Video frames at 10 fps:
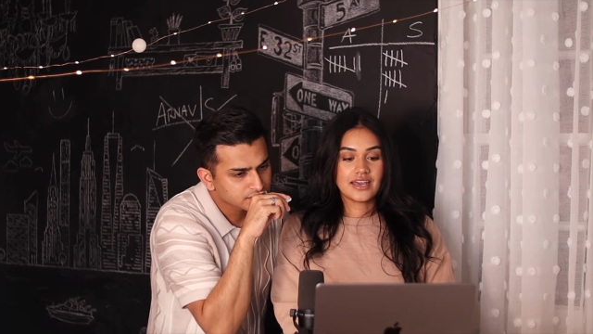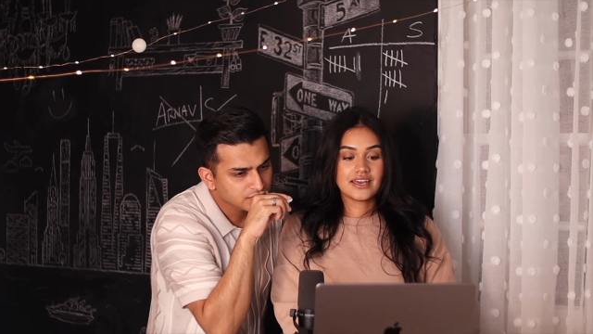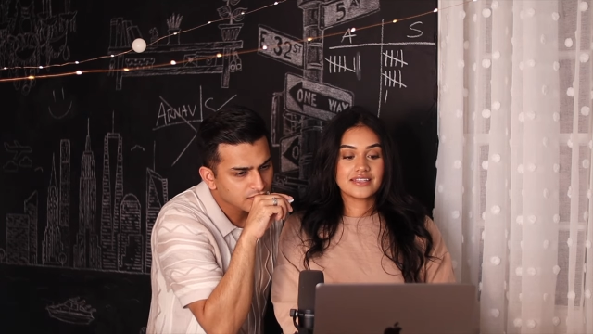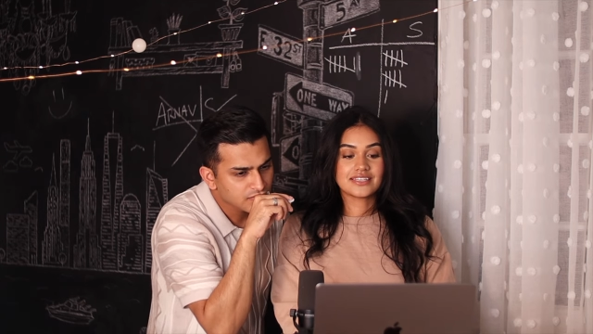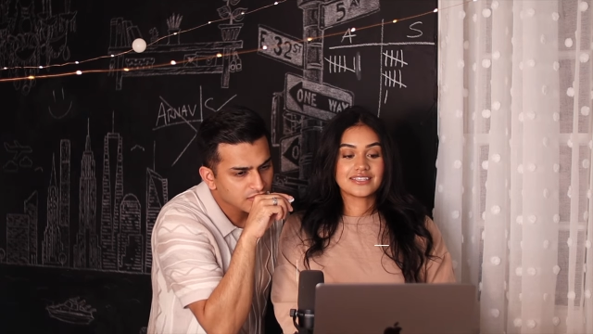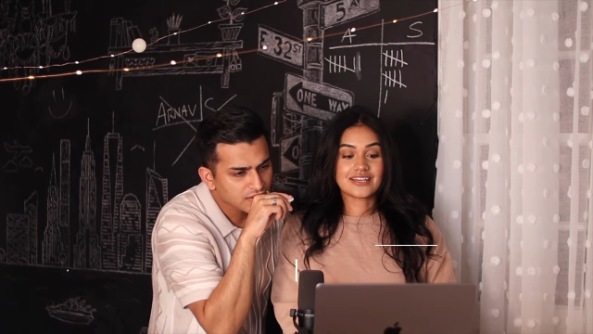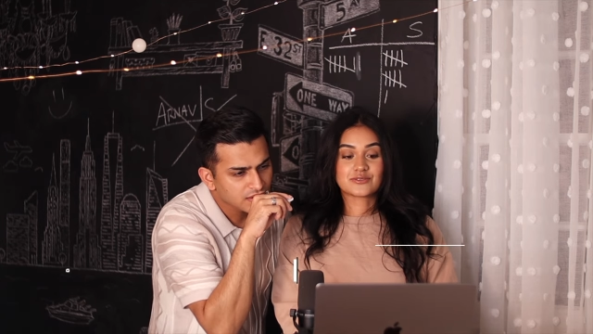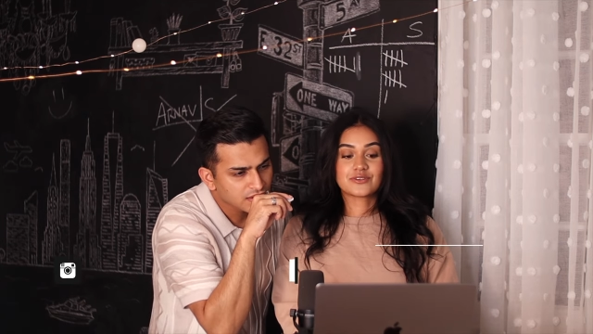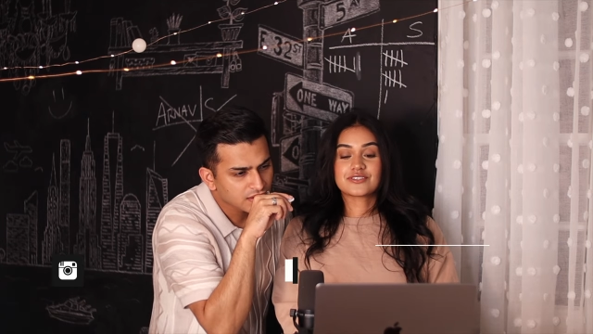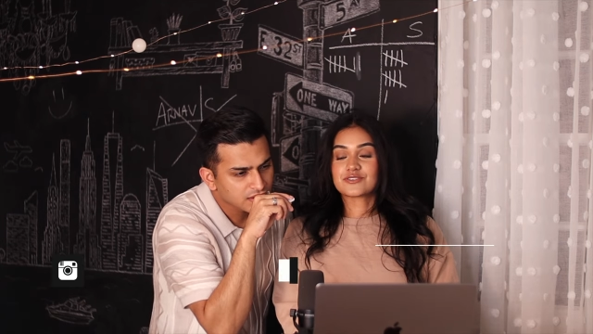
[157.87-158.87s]
Speaker 1: and the
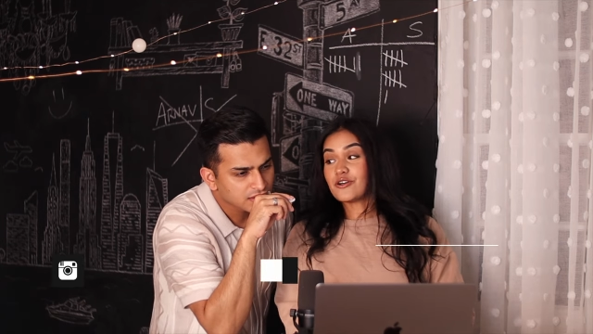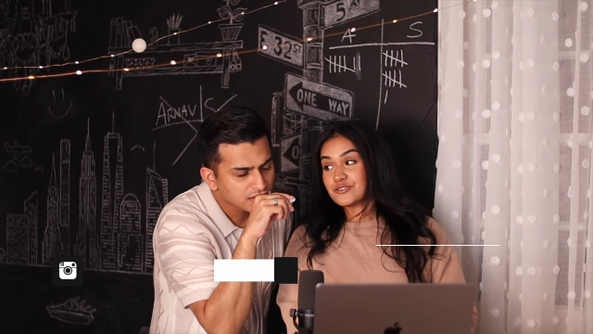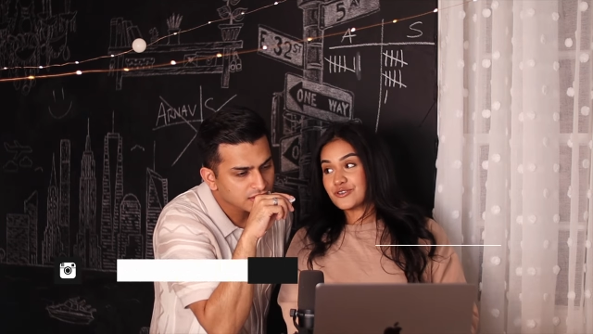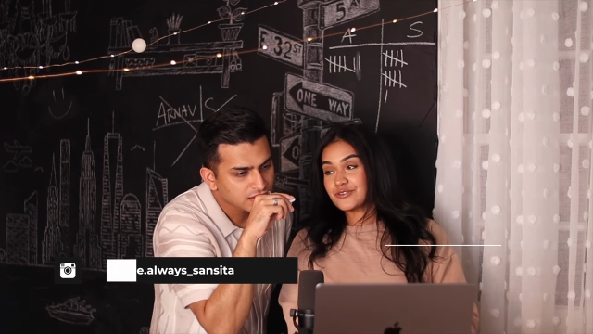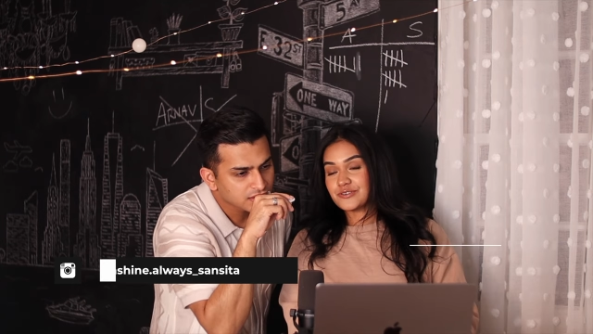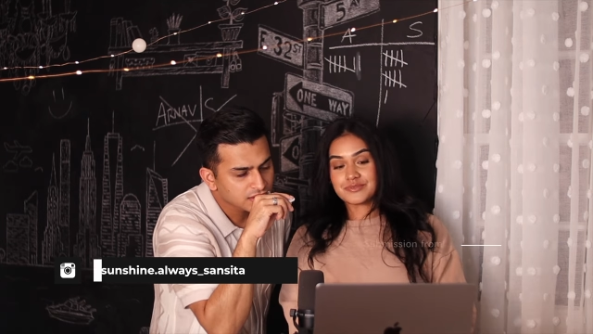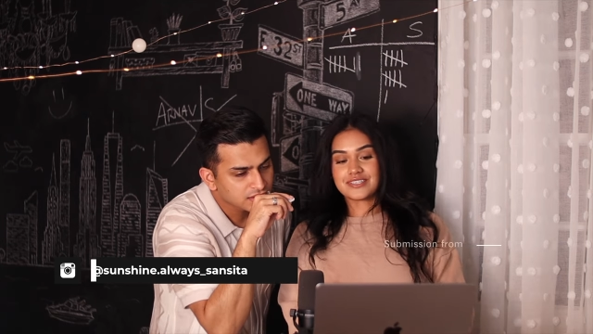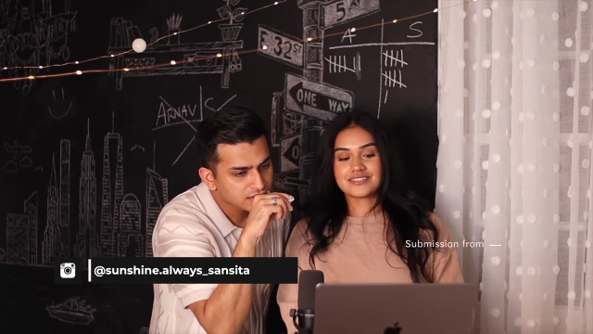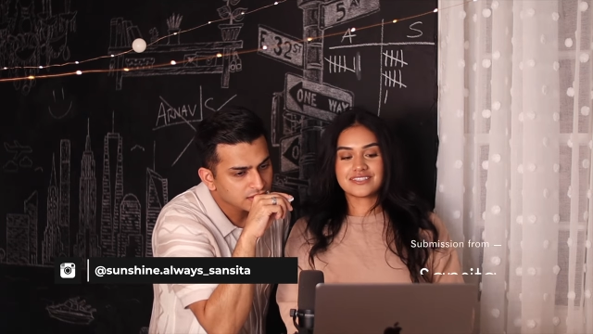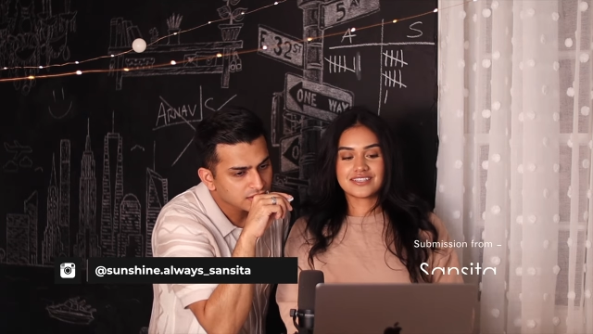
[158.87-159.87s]
last one is also
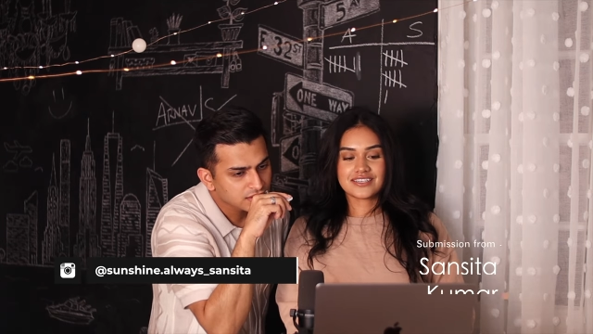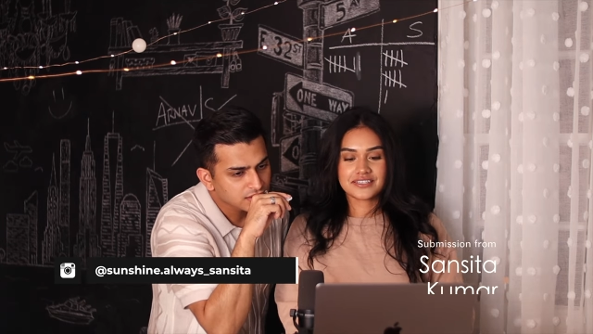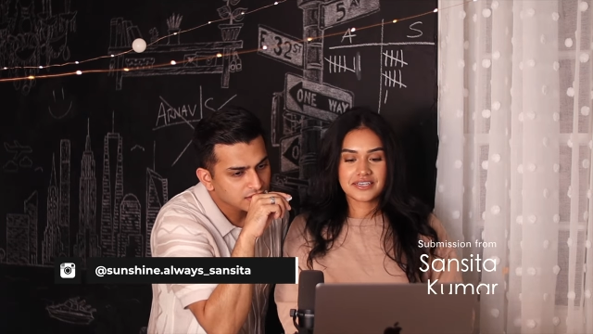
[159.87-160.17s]
from Sansita